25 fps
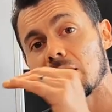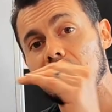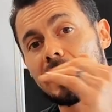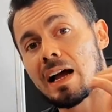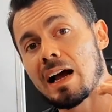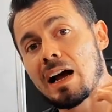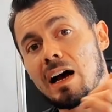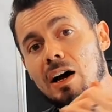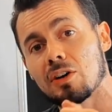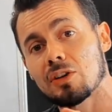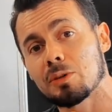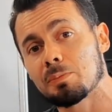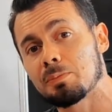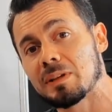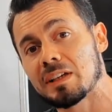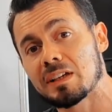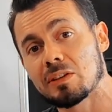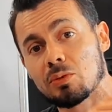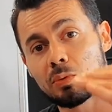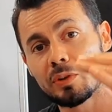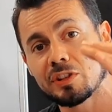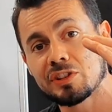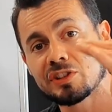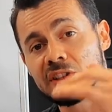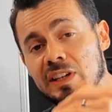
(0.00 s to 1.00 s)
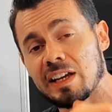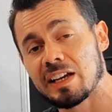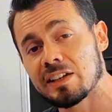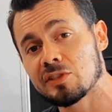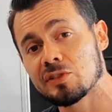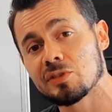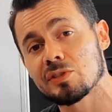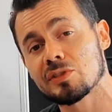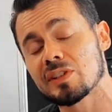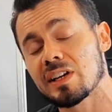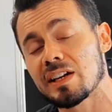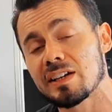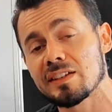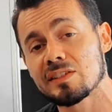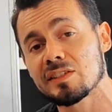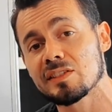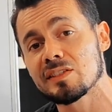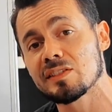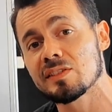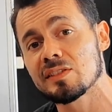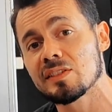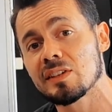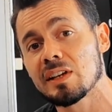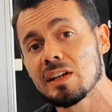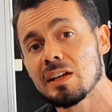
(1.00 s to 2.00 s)
how to pick which
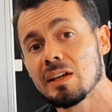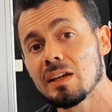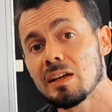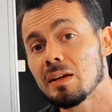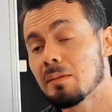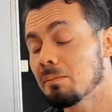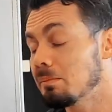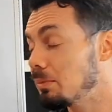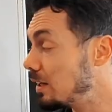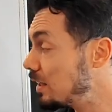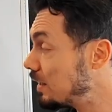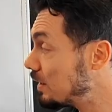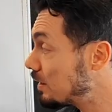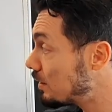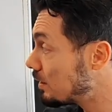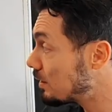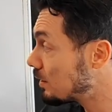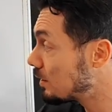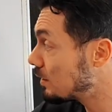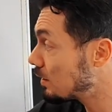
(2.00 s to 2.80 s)
exercises, but